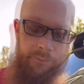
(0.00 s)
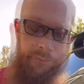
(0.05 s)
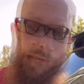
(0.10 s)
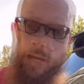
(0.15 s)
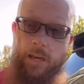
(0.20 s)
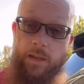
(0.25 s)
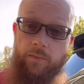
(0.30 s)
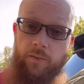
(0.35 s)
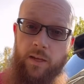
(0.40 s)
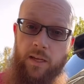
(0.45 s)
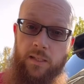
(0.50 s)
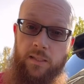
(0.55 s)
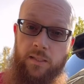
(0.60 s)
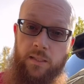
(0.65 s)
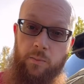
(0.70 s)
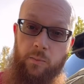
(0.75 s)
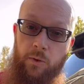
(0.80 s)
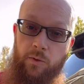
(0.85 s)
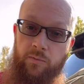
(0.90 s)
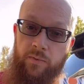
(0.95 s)
And I've got
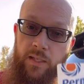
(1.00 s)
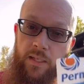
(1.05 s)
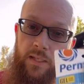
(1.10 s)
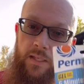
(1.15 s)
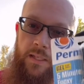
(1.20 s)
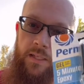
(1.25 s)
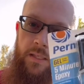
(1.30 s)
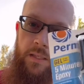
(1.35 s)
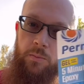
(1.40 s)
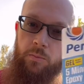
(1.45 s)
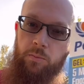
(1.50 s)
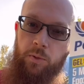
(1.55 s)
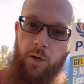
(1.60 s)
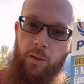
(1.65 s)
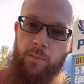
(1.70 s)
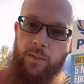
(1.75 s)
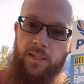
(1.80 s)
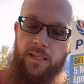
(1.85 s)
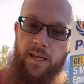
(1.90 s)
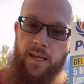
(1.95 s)
some of this
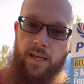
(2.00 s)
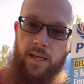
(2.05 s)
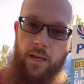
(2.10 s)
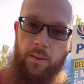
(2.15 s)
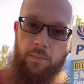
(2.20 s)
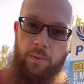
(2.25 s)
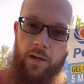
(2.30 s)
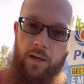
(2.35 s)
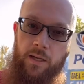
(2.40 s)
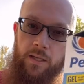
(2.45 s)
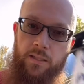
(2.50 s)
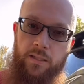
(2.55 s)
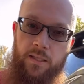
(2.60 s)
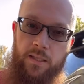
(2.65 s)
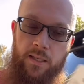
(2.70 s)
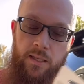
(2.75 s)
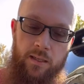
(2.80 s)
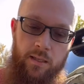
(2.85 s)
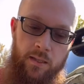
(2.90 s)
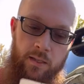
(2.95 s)
Permatech
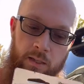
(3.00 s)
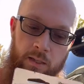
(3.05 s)
epoxy